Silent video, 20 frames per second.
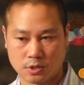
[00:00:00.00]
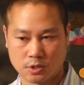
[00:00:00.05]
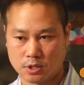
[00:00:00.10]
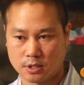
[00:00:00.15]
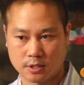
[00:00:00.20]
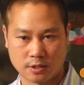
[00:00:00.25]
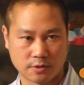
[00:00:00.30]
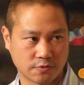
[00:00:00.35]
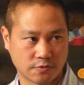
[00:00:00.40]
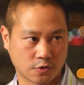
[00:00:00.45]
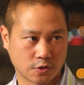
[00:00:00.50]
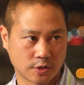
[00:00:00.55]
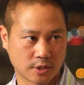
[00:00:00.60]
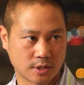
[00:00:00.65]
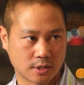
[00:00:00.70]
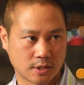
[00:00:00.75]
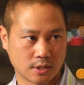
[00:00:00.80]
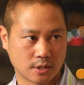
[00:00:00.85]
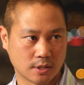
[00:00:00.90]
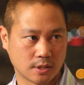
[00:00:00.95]
couldn't
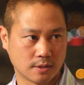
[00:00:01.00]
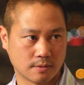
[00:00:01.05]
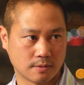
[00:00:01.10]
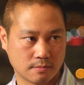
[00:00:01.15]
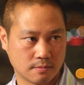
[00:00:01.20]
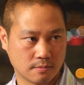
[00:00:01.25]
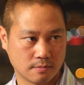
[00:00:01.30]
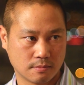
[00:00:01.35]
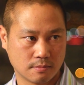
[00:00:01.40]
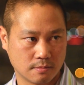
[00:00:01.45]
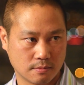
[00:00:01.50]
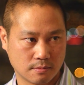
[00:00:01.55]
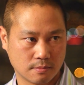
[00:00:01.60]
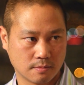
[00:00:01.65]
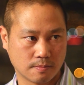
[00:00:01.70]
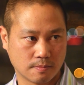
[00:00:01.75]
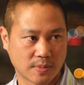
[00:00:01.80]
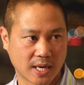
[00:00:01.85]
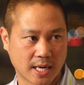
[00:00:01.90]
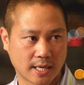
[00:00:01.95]
afford to
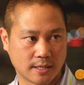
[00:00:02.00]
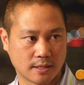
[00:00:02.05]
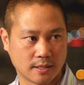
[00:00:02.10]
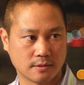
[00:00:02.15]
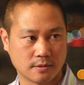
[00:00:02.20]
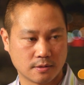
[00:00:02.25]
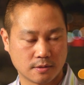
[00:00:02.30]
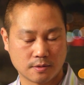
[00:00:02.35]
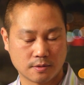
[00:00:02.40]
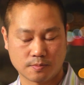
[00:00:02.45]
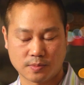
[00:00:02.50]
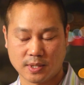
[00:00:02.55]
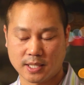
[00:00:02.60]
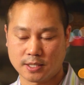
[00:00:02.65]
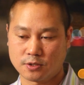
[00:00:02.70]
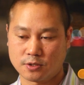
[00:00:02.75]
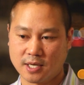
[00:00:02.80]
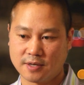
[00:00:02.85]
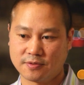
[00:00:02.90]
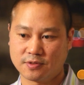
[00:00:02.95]
buy
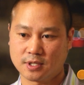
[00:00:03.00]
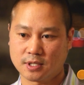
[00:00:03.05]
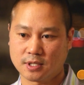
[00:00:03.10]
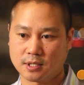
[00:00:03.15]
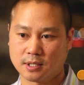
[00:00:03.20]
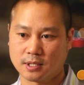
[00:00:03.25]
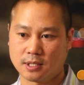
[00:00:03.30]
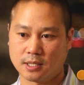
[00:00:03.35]
traffic.